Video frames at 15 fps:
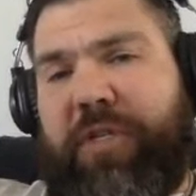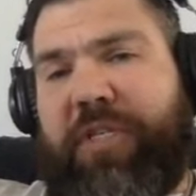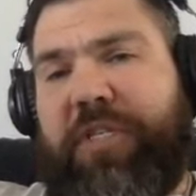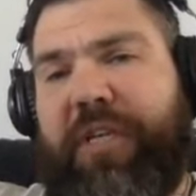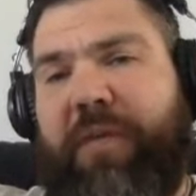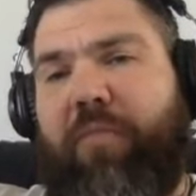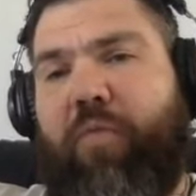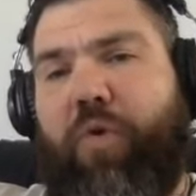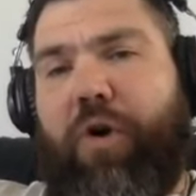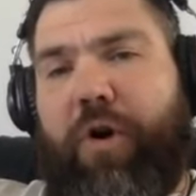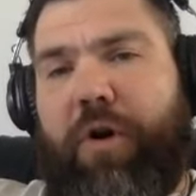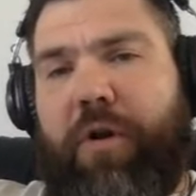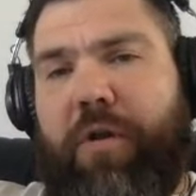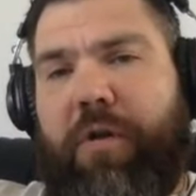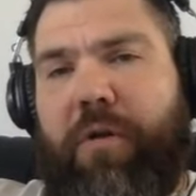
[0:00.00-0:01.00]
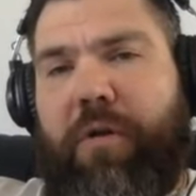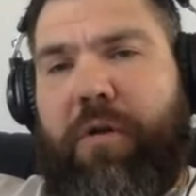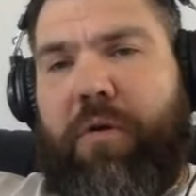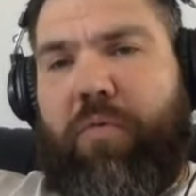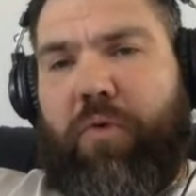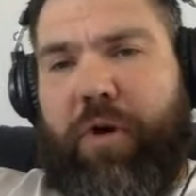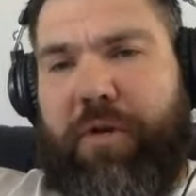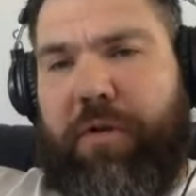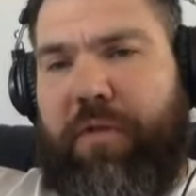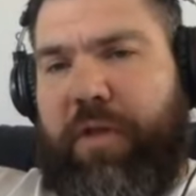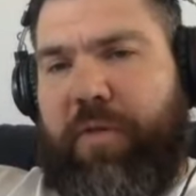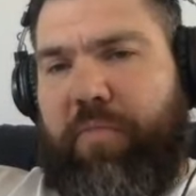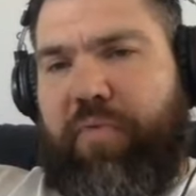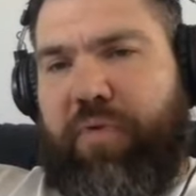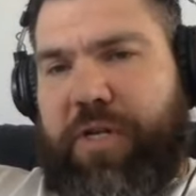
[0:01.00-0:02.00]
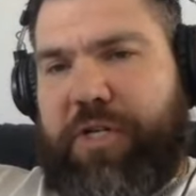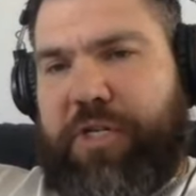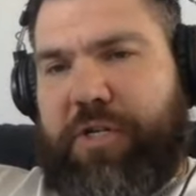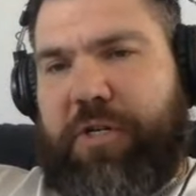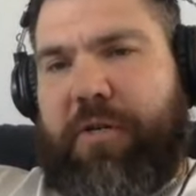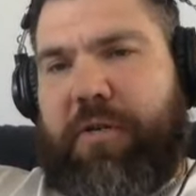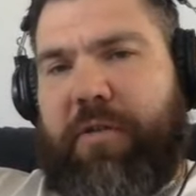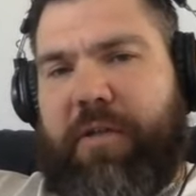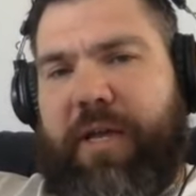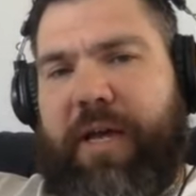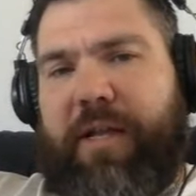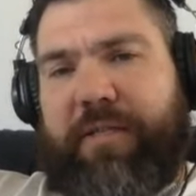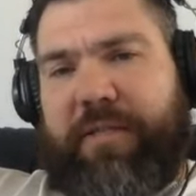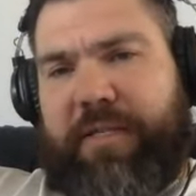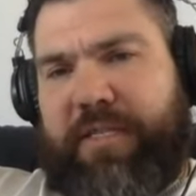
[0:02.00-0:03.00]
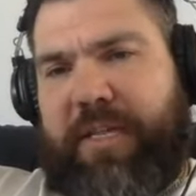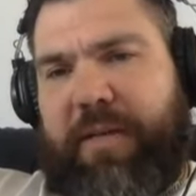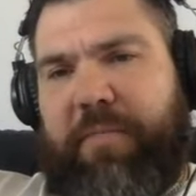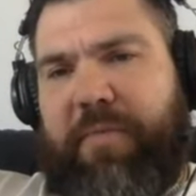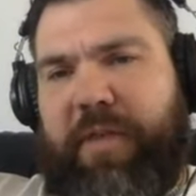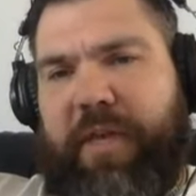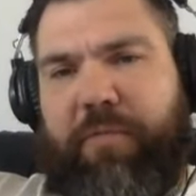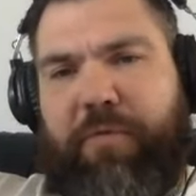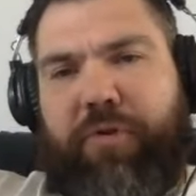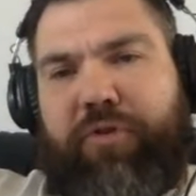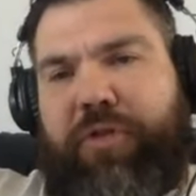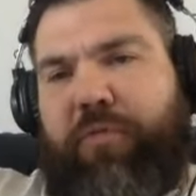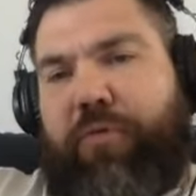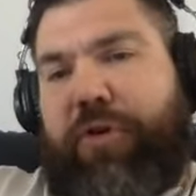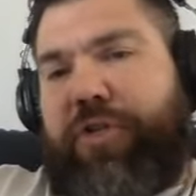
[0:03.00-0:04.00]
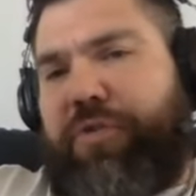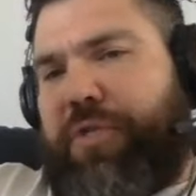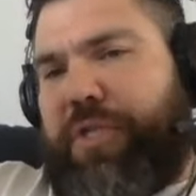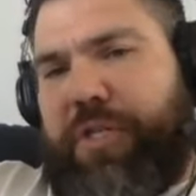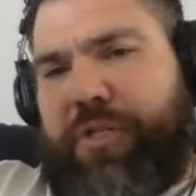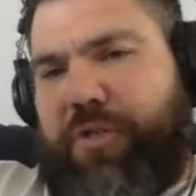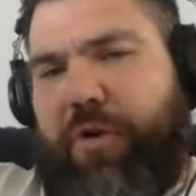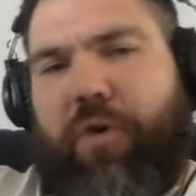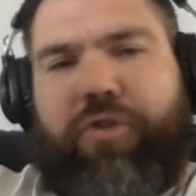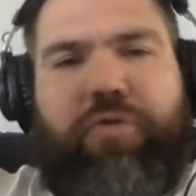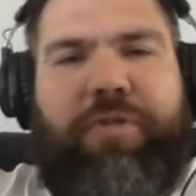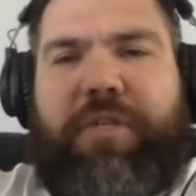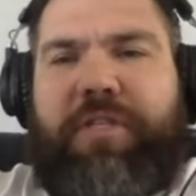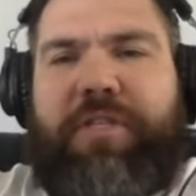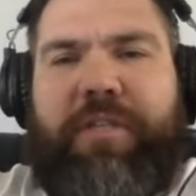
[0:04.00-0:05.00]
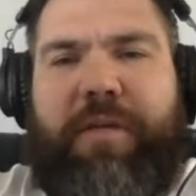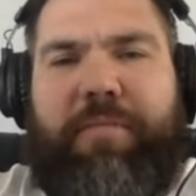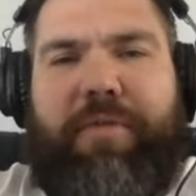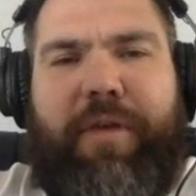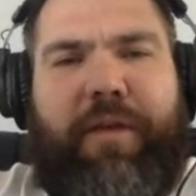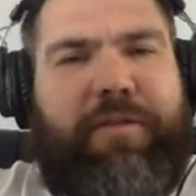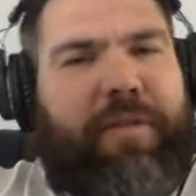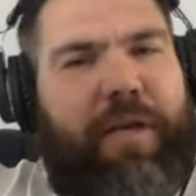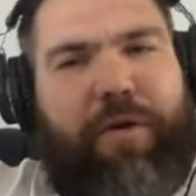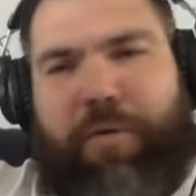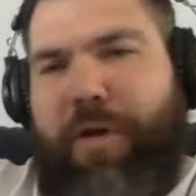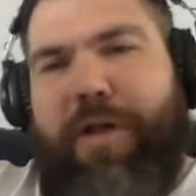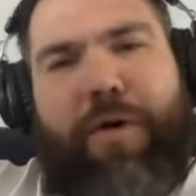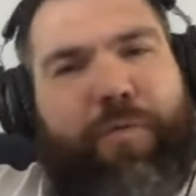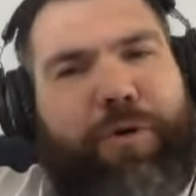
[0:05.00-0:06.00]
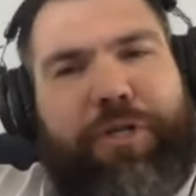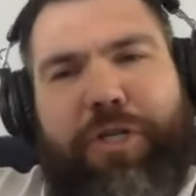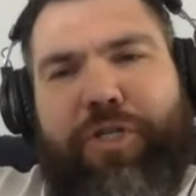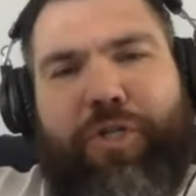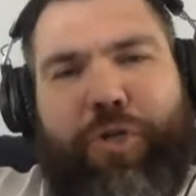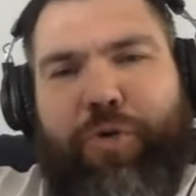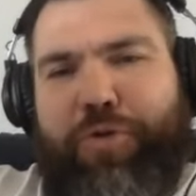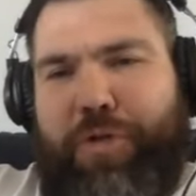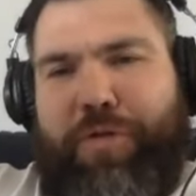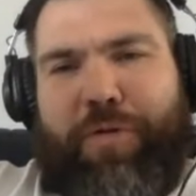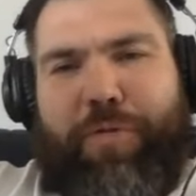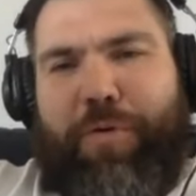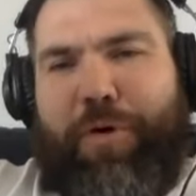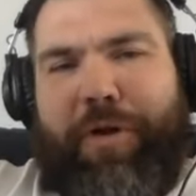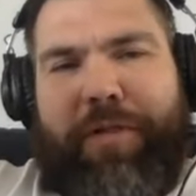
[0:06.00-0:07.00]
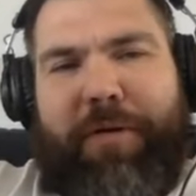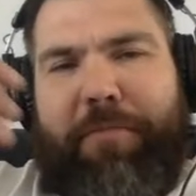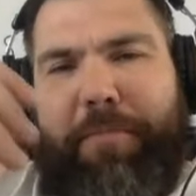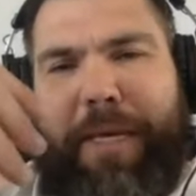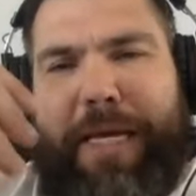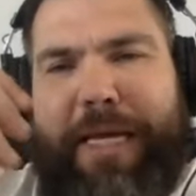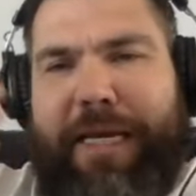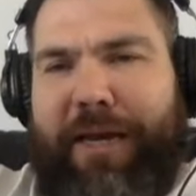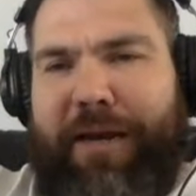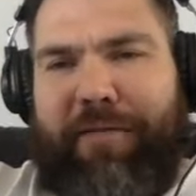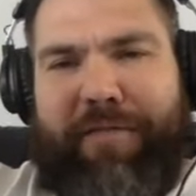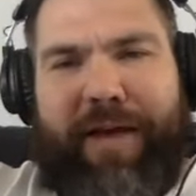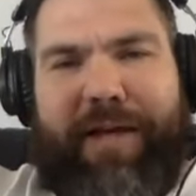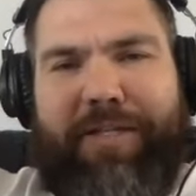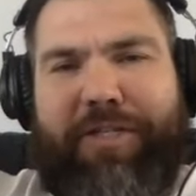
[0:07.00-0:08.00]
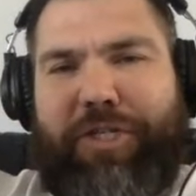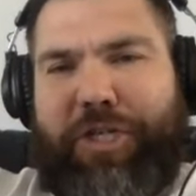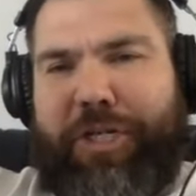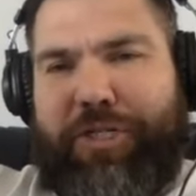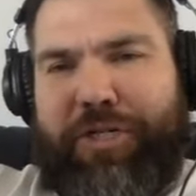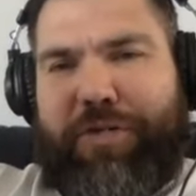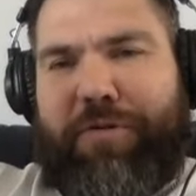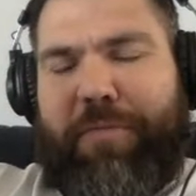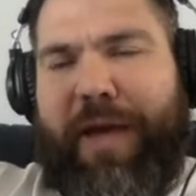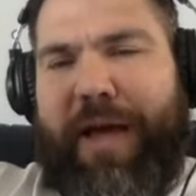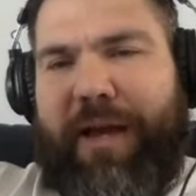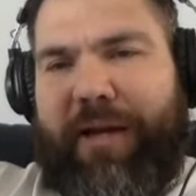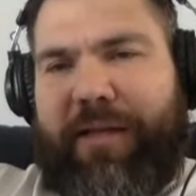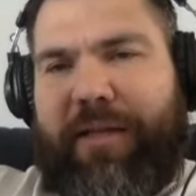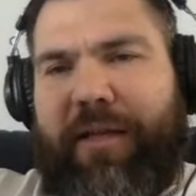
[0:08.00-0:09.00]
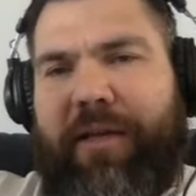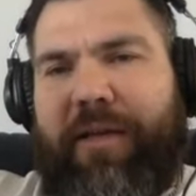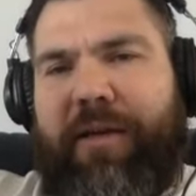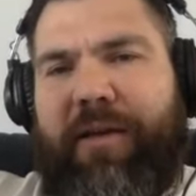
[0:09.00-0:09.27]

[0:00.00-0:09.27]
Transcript: the same word, we're under the impression that it's the same thing. We use the word jujitsu also, oh, it's the same thing. It's like, oh, we're just using the word. The meaning of that is changing dramatically